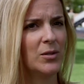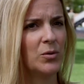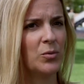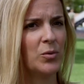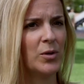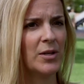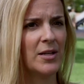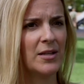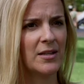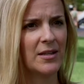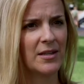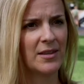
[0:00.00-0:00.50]

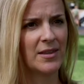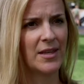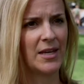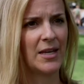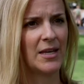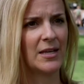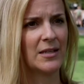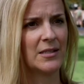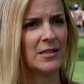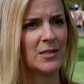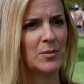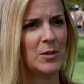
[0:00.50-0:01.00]
One of the
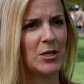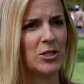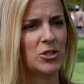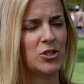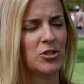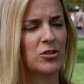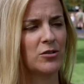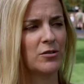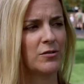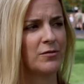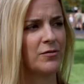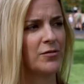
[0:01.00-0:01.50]
things Make
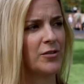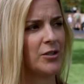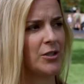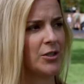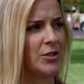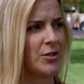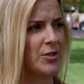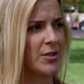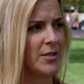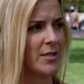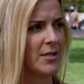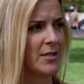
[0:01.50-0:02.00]
Children
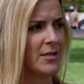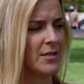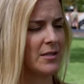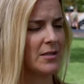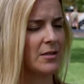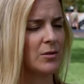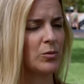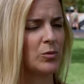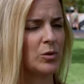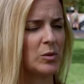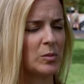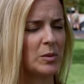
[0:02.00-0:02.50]

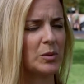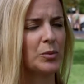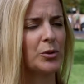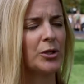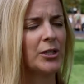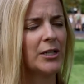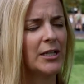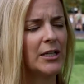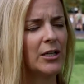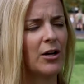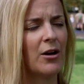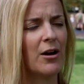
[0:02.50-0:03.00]
First will be
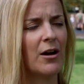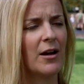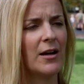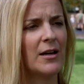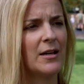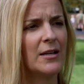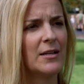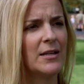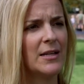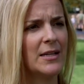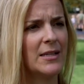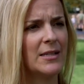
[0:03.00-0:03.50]
working
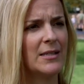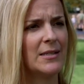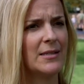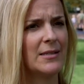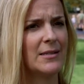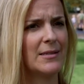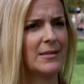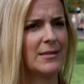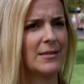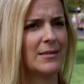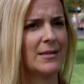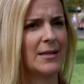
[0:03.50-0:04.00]
on
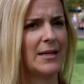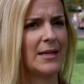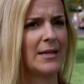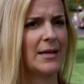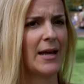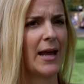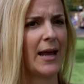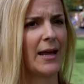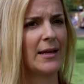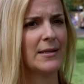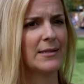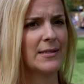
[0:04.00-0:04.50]
is
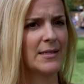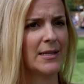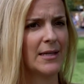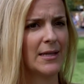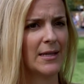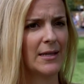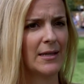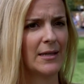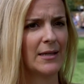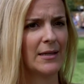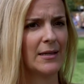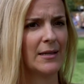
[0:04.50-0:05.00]

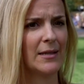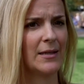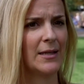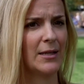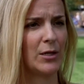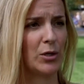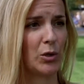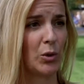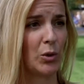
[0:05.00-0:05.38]
enhancing in a